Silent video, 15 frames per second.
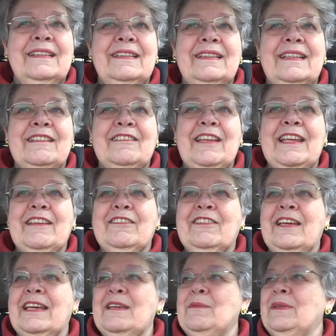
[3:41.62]
That takes
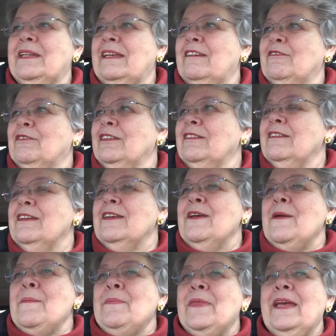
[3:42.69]
time and effort.
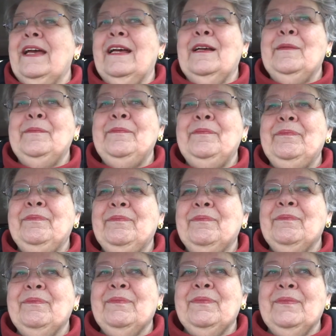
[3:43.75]
Um,
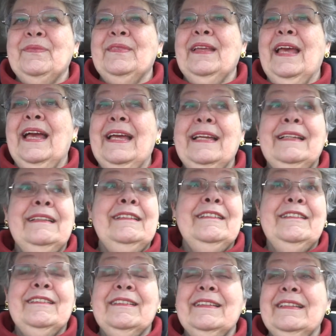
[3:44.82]

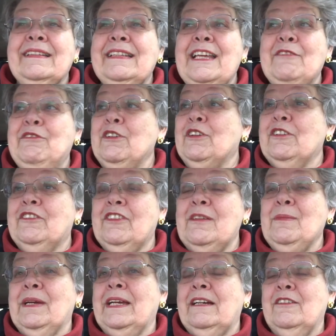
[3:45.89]
and if you could see
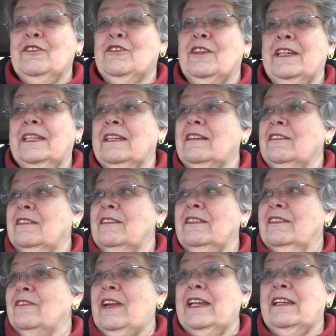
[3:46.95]
my house right now,
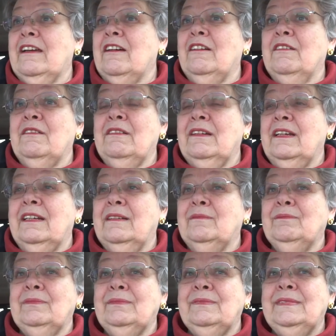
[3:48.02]
right now,
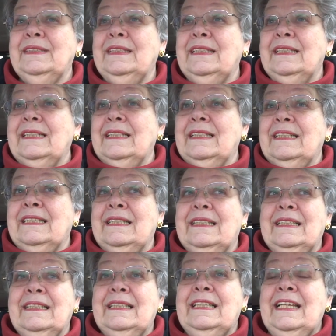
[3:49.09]
um,
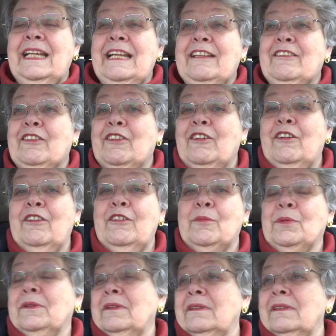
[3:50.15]
it's horrible.